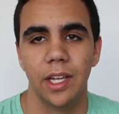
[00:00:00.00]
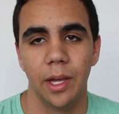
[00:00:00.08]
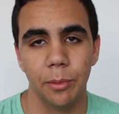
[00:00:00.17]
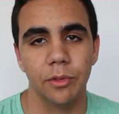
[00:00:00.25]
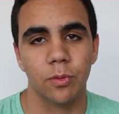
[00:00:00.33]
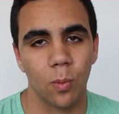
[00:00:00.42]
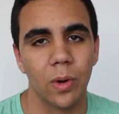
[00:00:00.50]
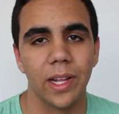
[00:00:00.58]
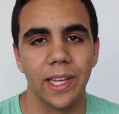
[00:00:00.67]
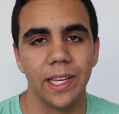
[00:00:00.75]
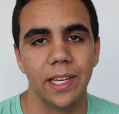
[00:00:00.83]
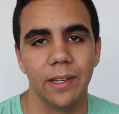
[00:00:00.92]

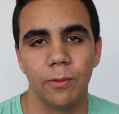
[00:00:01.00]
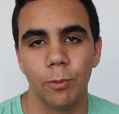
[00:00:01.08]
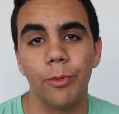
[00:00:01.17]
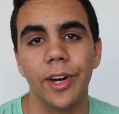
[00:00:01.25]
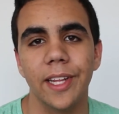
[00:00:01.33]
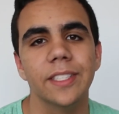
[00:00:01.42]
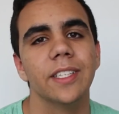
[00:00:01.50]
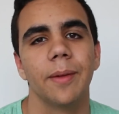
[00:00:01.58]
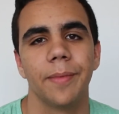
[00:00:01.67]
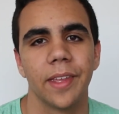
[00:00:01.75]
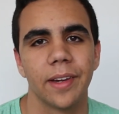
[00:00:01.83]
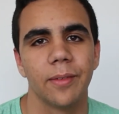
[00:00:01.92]
really
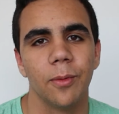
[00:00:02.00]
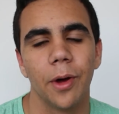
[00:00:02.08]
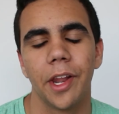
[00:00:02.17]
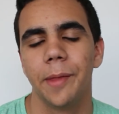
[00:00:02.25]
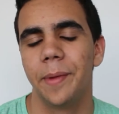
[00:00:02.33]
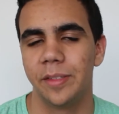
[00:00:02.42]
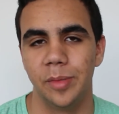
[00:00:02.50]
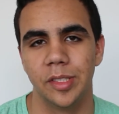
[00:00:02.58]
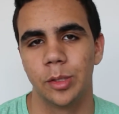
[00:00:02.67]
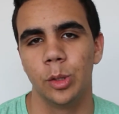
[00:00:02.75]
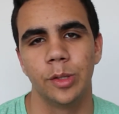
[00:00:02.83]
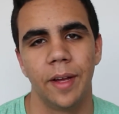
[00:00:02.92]
something. One of the best
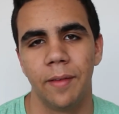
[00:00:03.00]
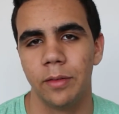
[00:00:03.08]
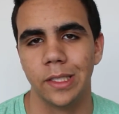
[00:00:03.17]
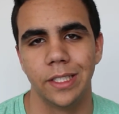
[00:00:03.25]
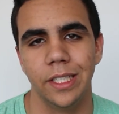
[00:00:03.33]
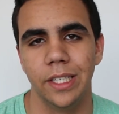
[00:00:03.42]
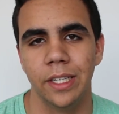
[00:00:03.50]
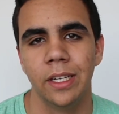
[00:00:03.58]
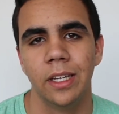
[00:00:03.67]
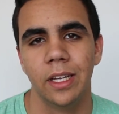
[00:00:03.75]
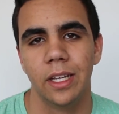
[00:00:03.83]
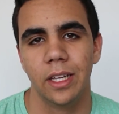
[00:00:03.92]
musicals I've ever seen.
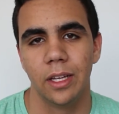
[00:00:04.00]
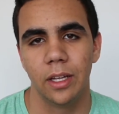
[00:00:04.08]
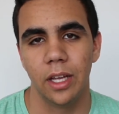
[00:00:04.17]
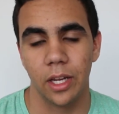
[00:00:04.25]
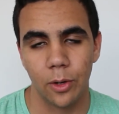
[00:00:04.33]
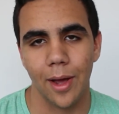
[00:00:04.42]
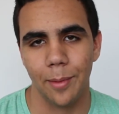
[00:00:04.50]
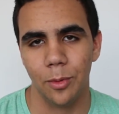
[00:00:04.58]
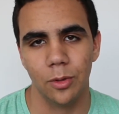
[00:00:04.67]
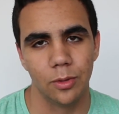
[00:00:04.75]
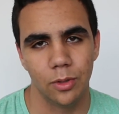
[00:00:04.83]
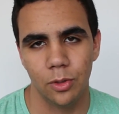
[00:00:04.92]

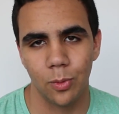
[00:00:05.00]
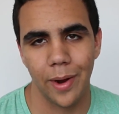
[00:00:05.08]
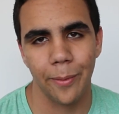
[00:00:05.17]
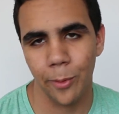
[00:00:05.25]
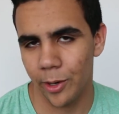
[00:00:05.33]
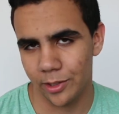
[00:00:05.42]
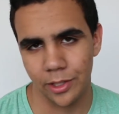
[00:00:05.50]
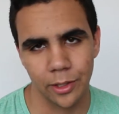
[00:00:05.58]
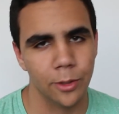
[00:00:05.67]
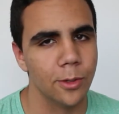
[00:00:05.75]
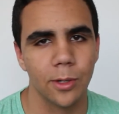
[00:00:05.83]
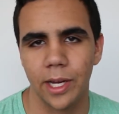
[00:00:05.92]
Incredible. Great work to the
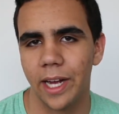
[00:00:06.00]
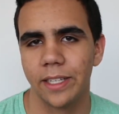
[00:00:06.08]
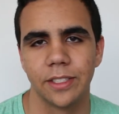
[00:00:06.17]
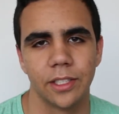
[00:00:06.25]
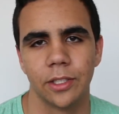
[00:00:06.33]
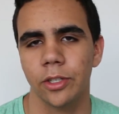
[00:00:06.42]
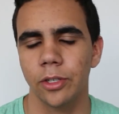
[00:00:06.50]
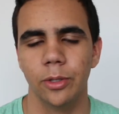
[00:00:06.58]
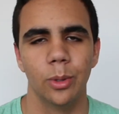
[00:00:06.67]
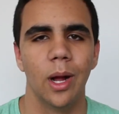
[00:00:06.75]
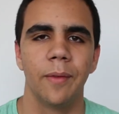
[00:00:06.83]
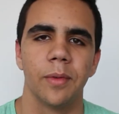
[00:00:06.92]
whole cast and
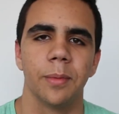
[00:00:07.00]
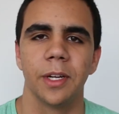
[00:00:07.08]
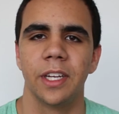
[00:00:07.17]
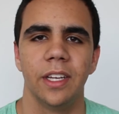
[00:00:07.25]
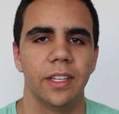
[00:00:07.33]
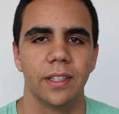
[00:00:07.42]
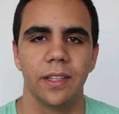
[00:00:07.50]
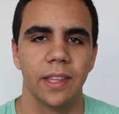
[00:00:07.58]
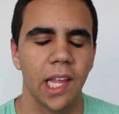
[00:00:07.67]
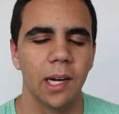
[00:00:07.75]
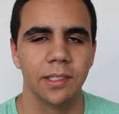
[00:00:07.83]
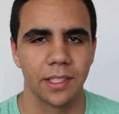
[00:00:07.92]
crew, everybody.
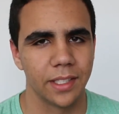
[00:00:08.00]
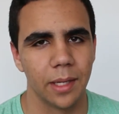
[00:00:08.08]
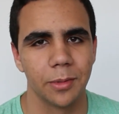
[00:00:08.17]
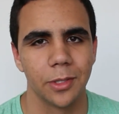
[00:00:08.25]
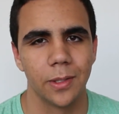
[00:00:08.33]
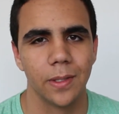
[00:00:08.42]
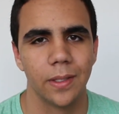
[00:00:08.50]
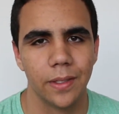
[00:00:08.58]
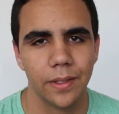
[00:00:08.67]
That was exceptional.